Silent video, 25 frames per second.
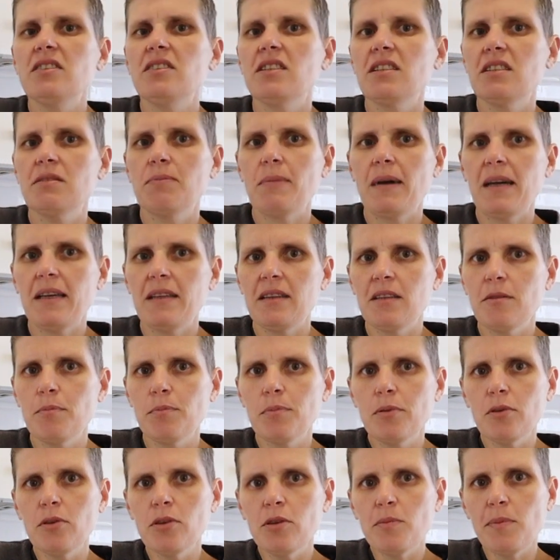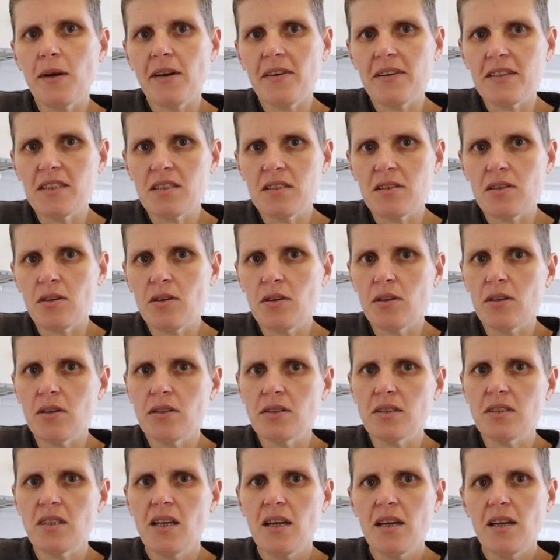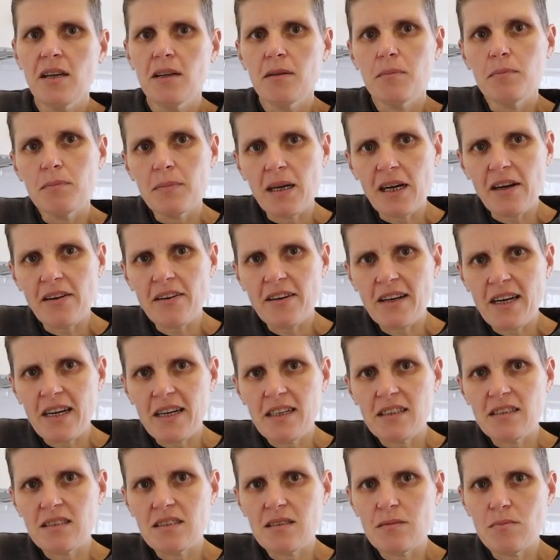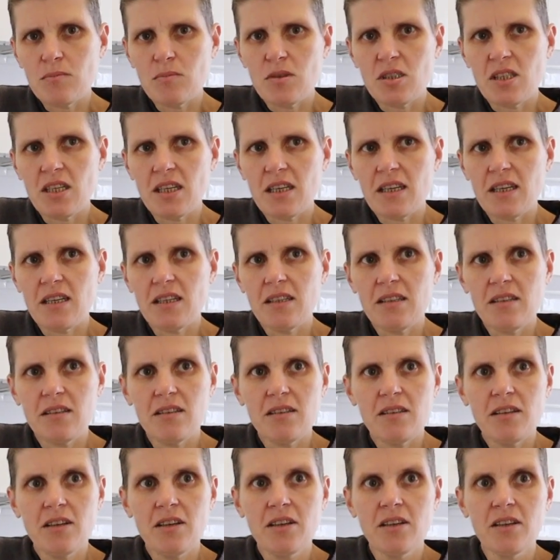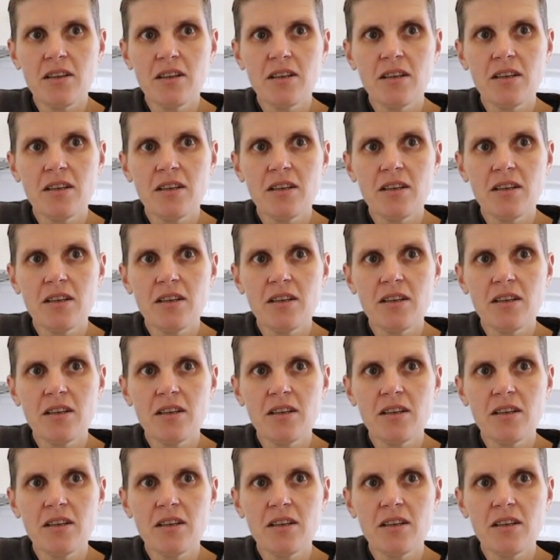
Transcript: She's made the blueberry sauce, marinated some chicken.